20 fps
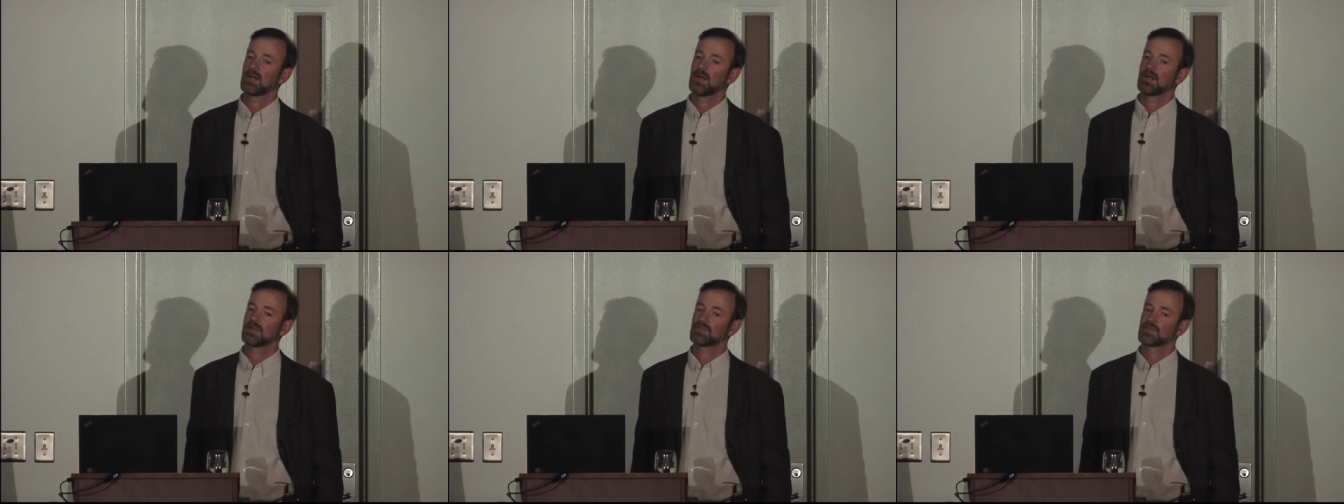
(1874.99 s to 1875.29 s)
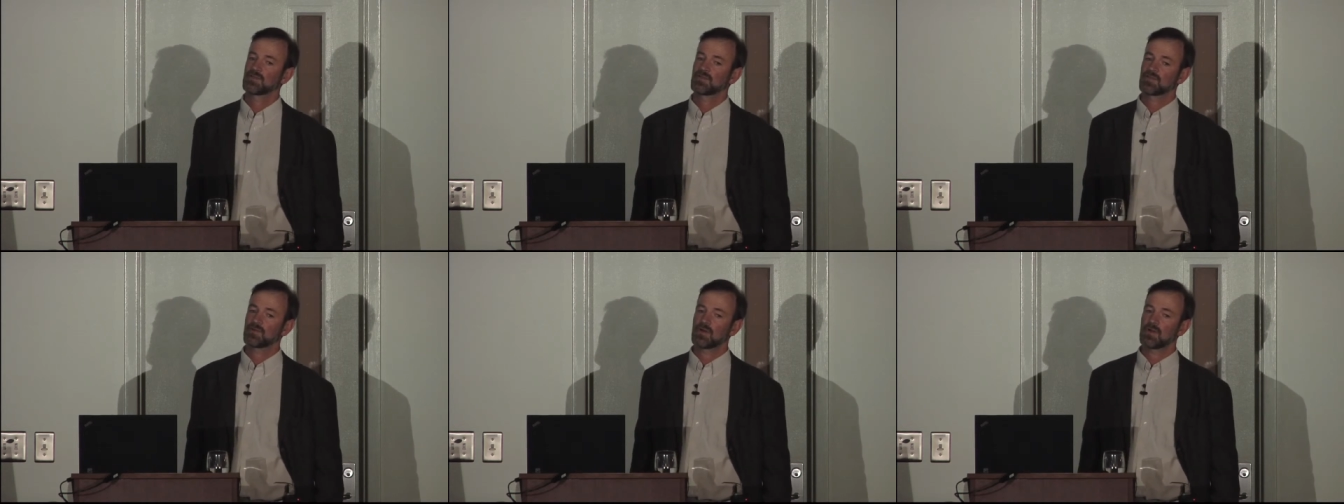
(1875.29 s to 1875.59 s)
a
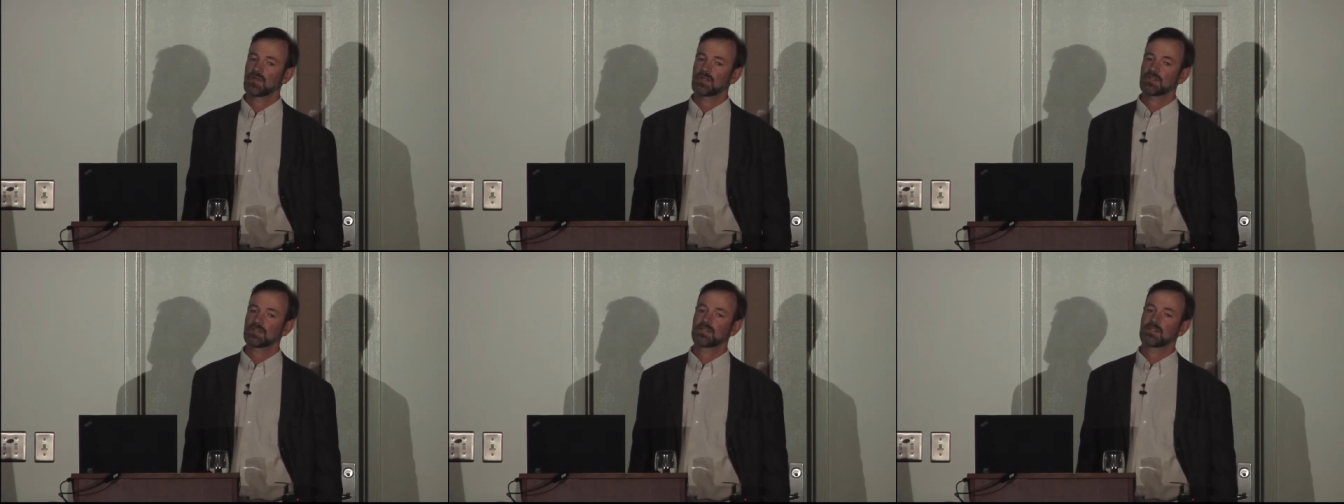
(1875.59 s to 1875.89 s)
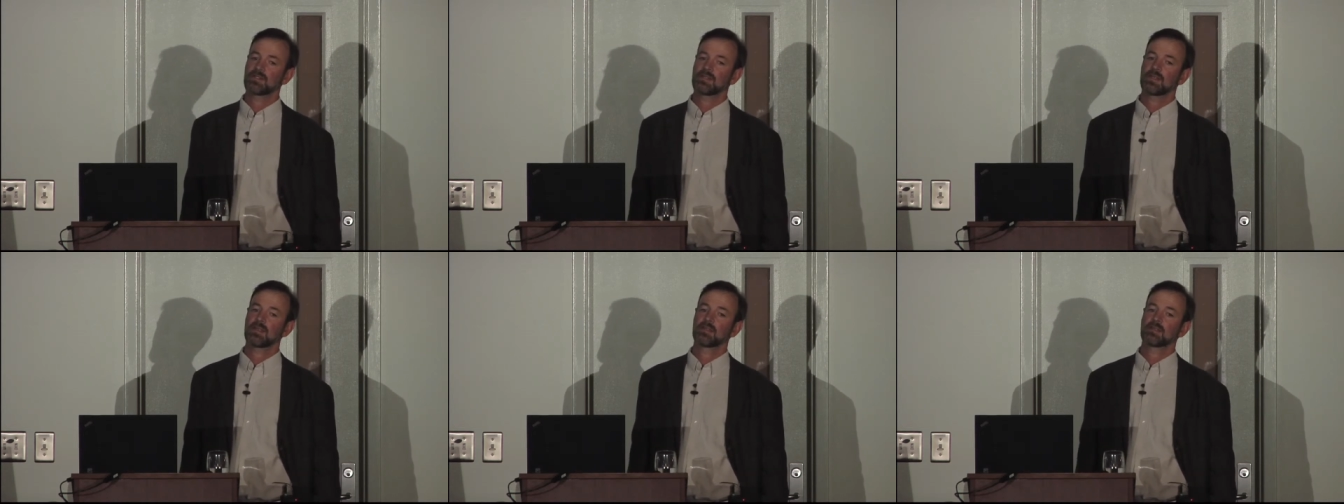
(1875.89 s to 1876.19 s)
strong
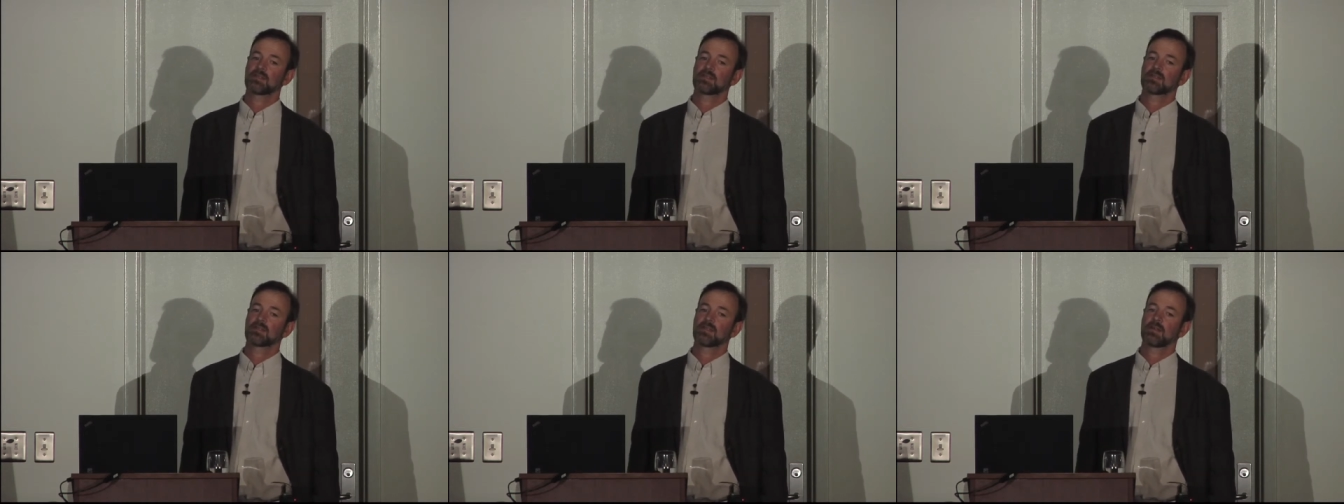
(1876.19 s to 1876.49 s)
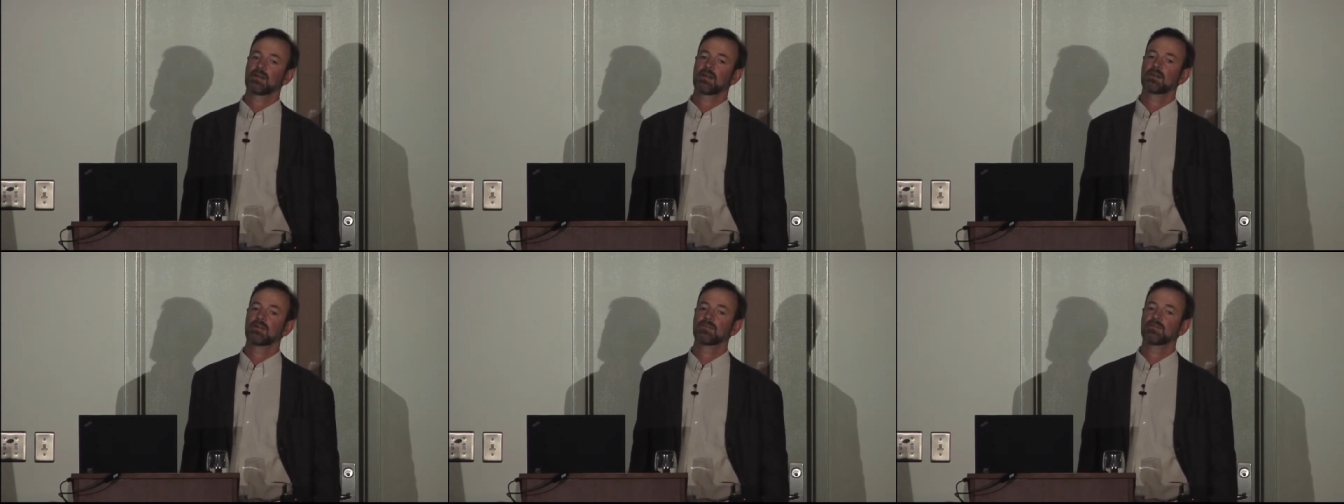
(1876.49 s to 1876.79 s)
sense
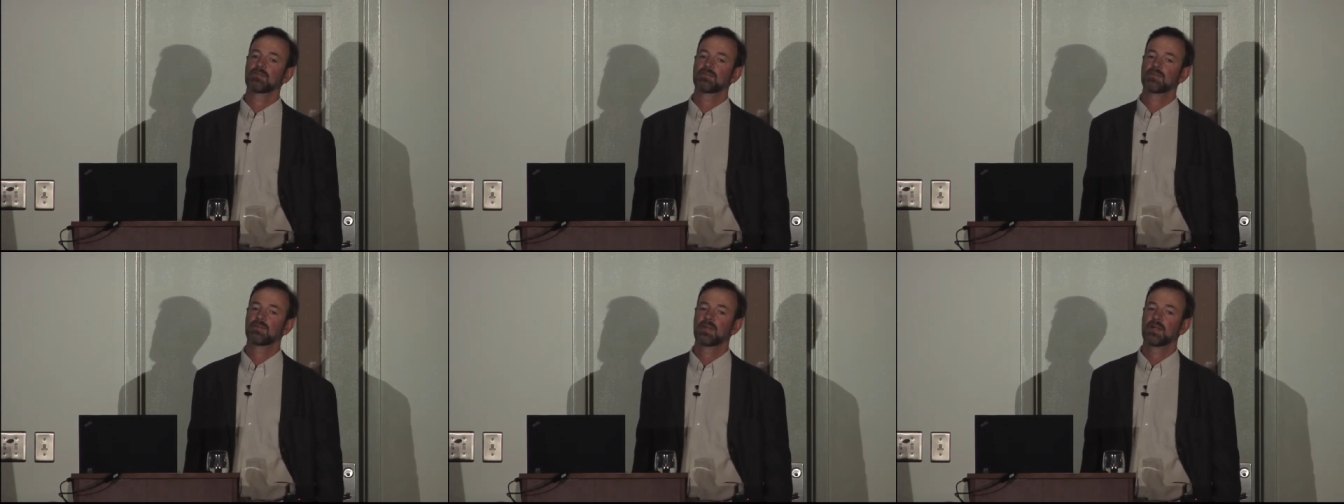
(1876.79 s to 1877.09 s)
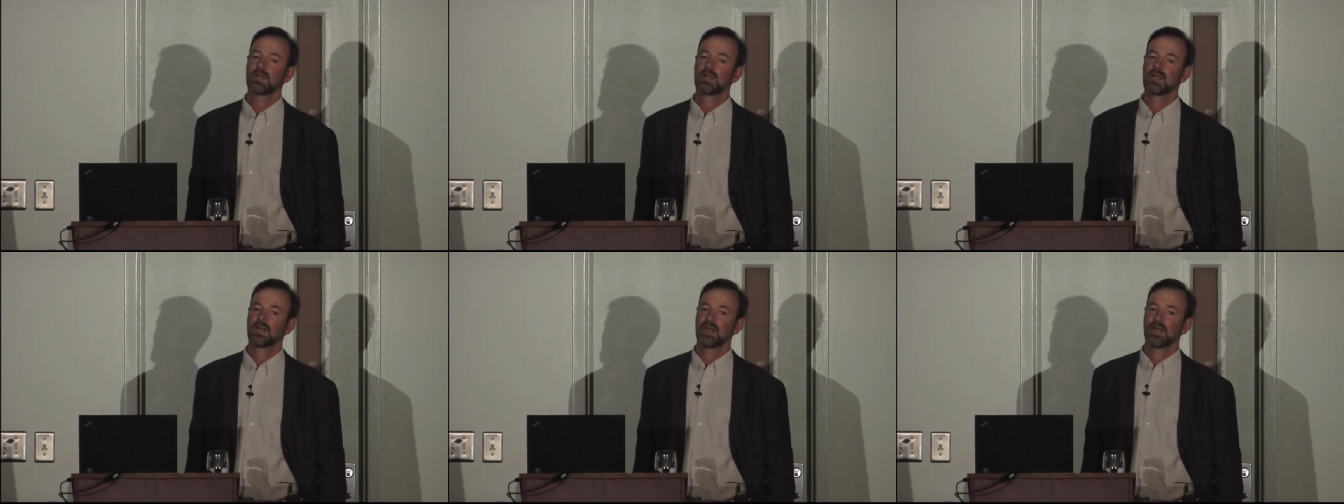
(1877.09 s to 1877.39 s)
of
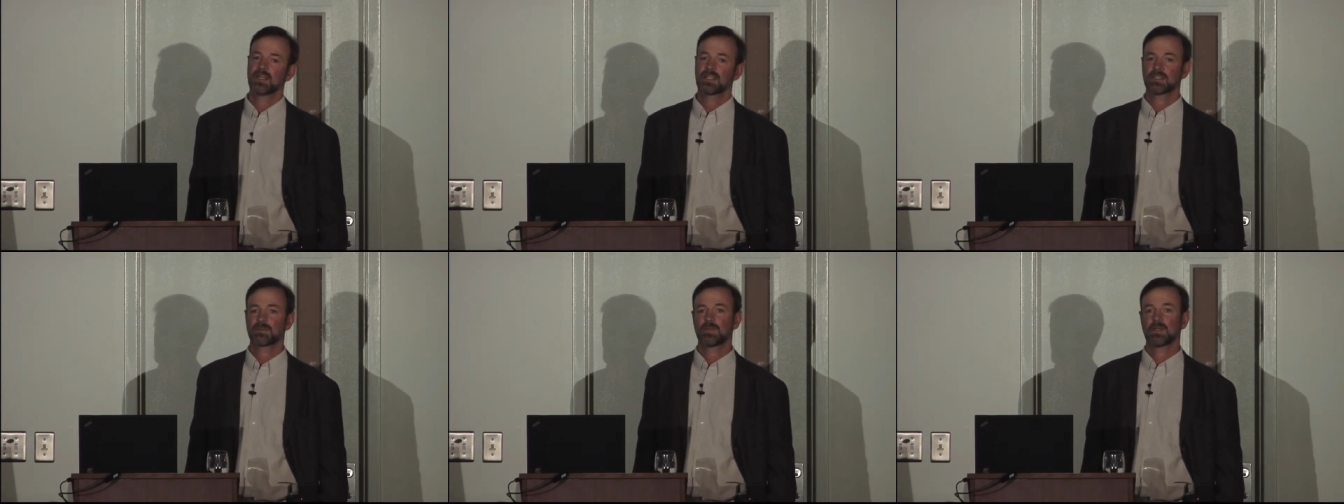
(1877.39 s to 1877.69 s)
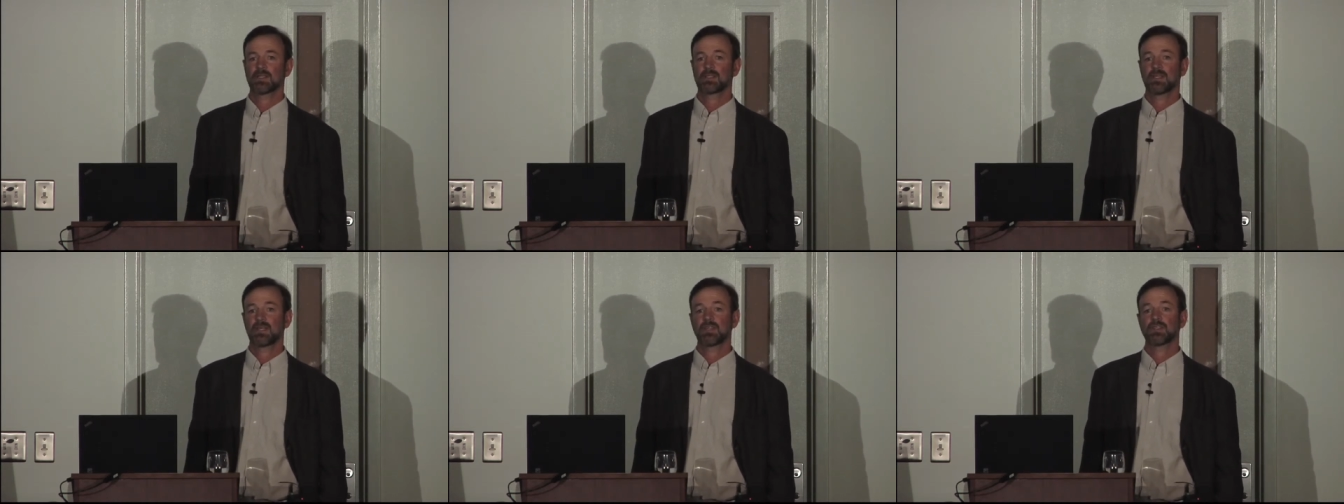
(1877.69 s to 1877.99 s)

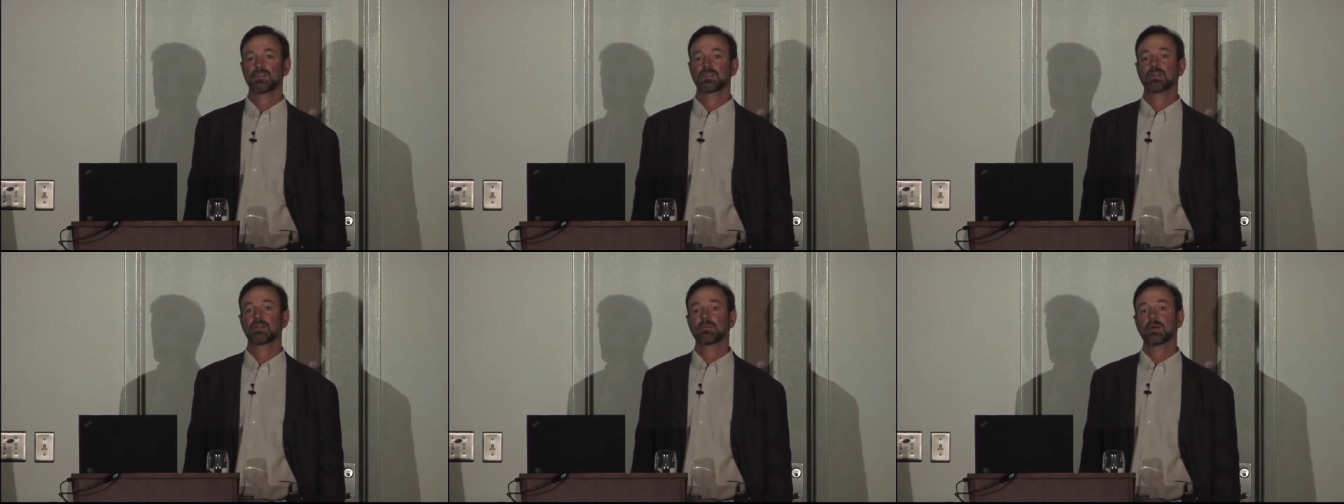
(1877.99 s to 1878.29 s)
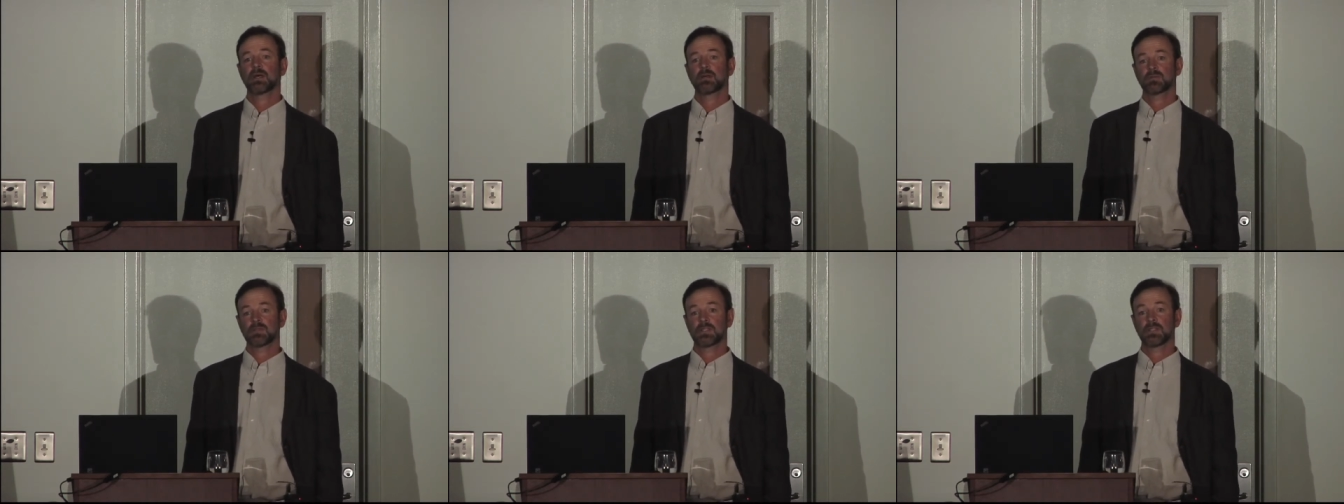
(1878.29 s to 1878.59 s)
expectation
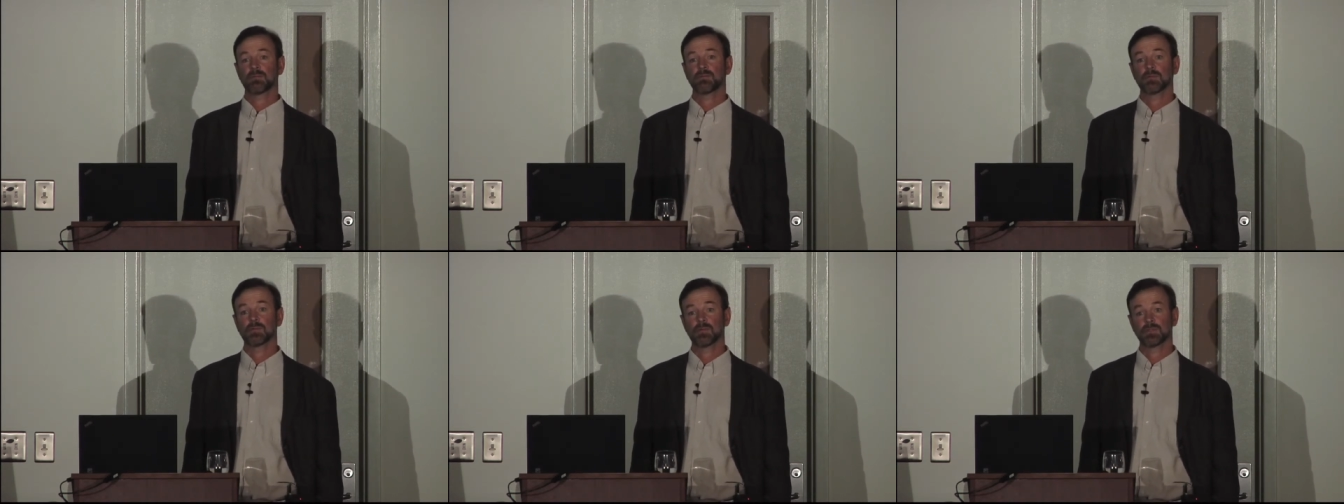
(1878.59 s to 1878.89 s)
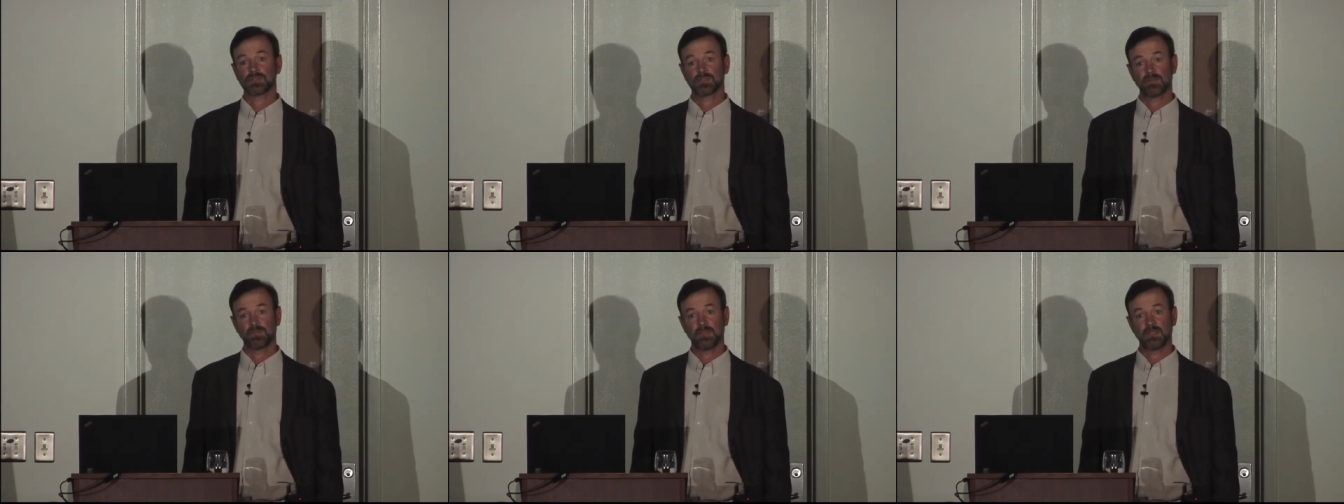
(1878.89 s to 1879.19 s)
about what your
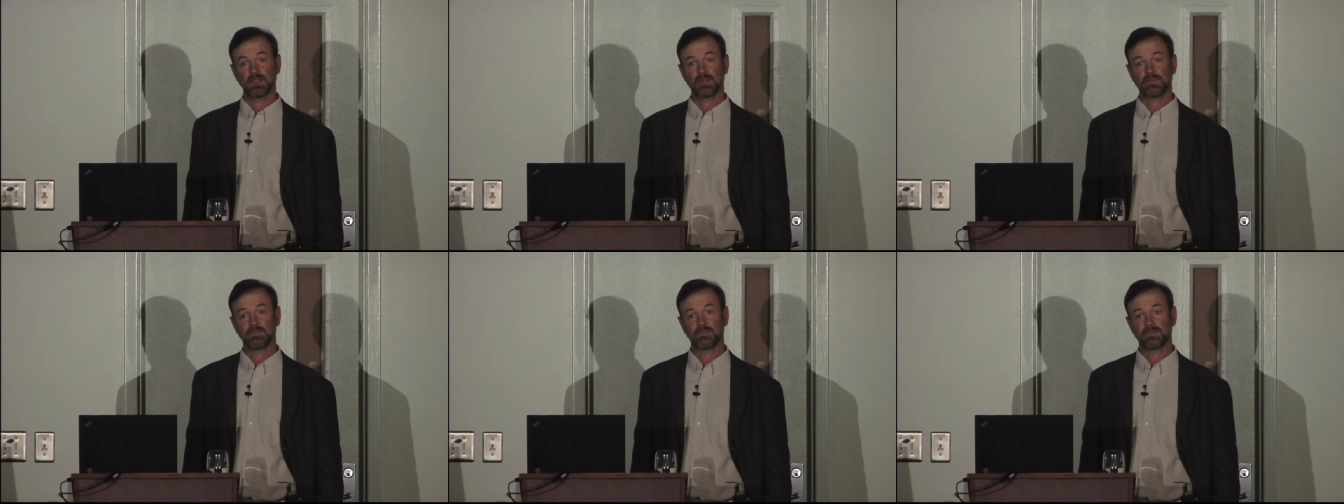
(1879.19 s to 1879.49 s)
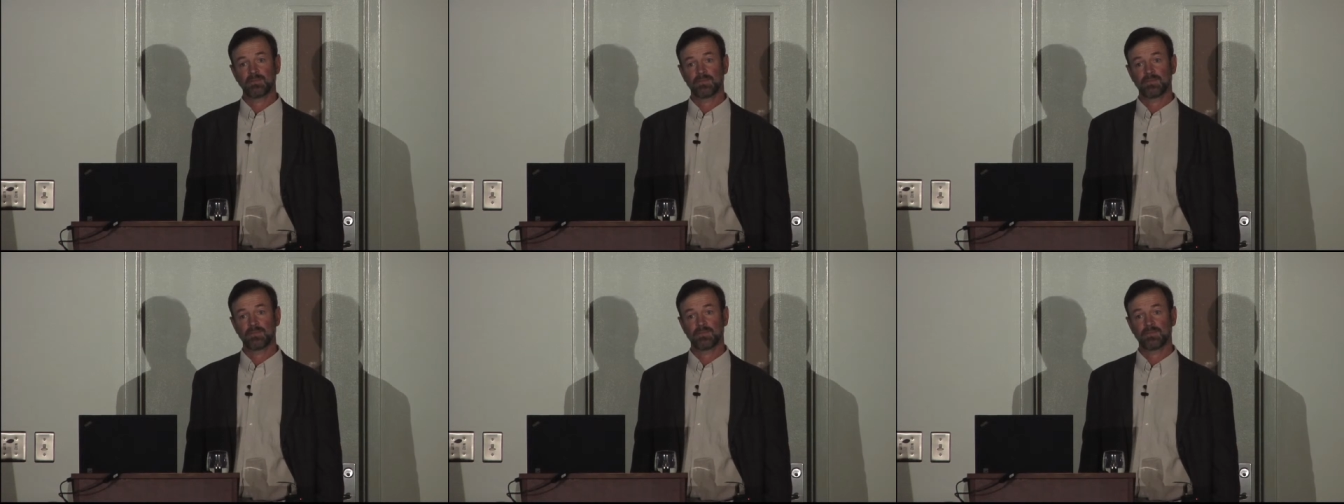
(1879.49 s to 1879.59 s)
role should be